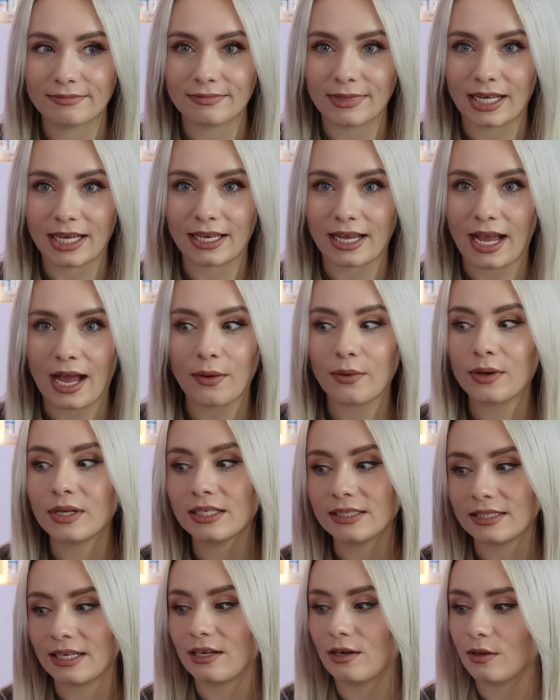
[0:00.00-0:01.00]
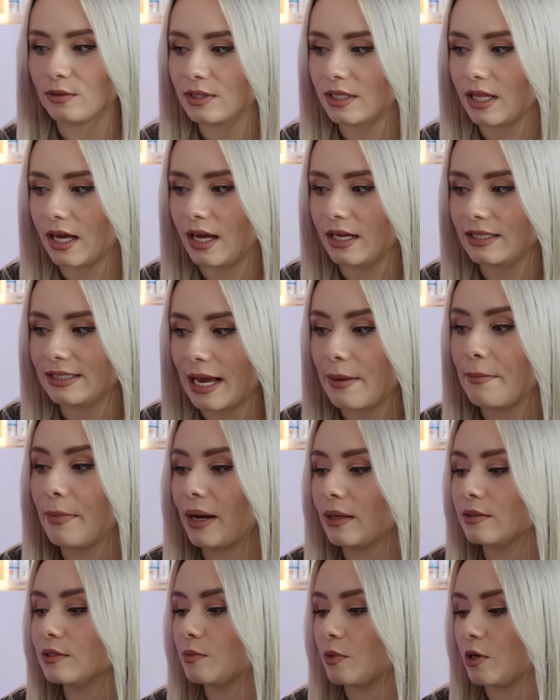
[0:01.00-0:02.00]
Like, how can you say no to that?
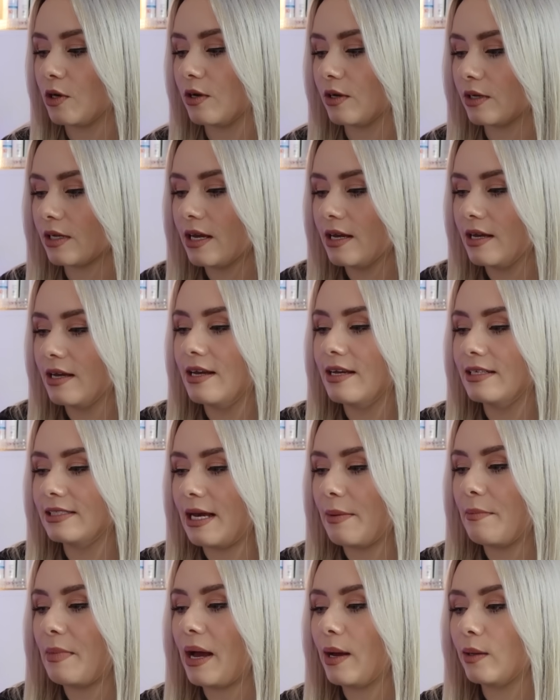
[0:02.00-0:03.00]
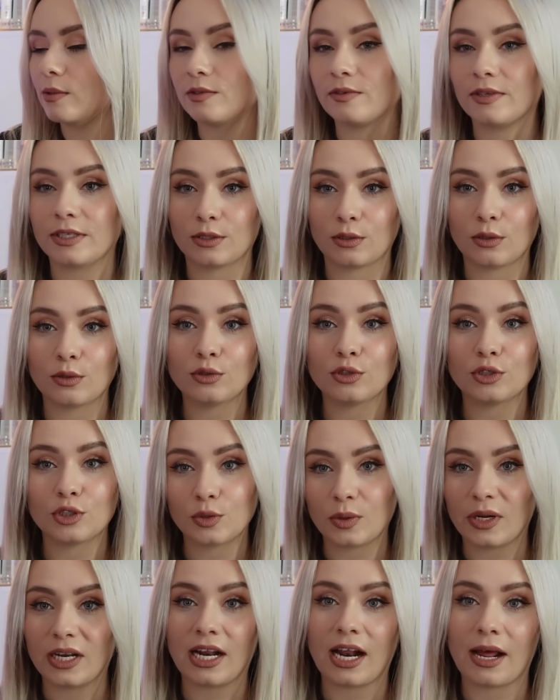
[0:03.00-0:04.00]
£10 a product. £10 for this
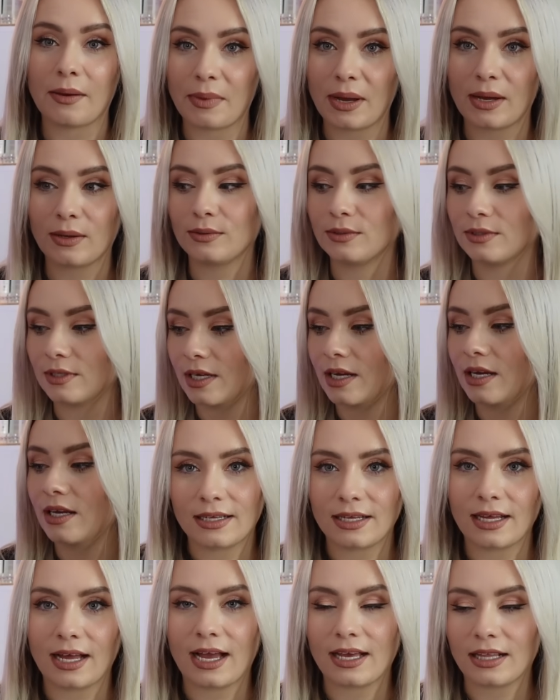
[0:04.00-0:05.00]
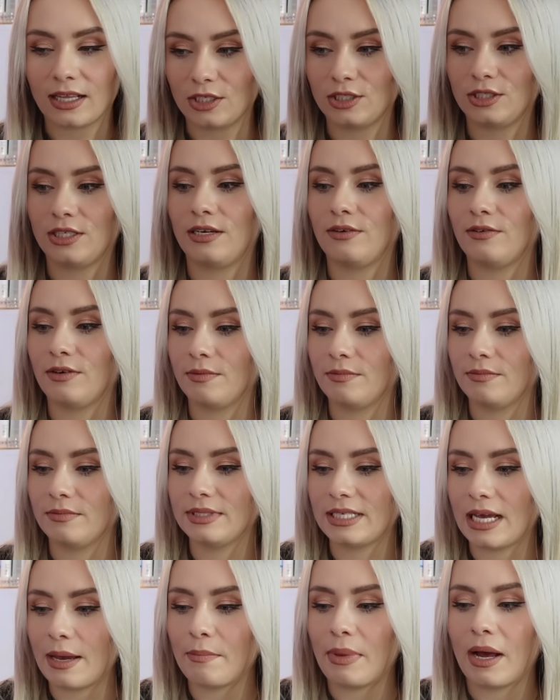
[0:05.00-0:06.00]
£129 eyelash serum.
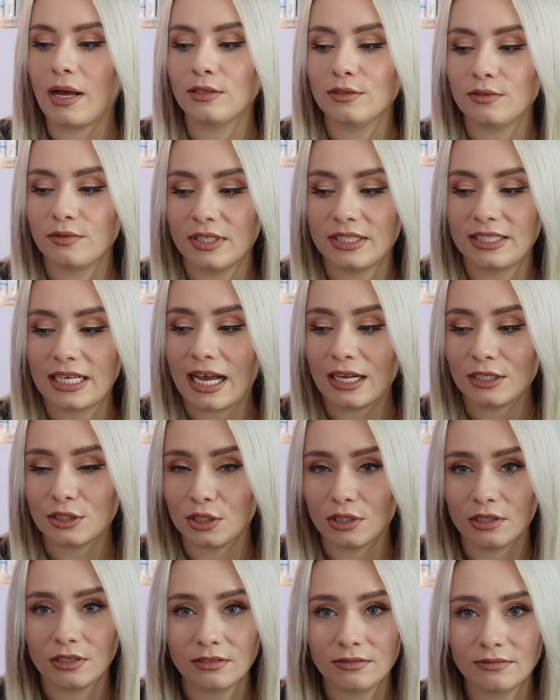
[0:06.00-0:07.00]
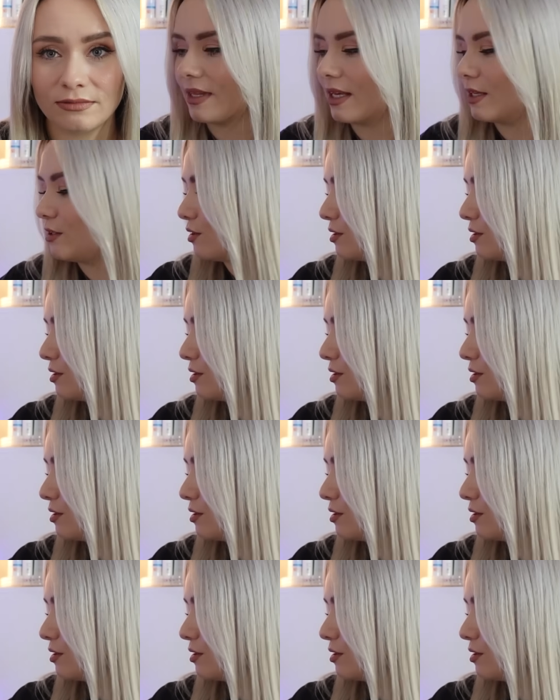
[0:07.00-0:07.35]
£10 for the Tatcha. It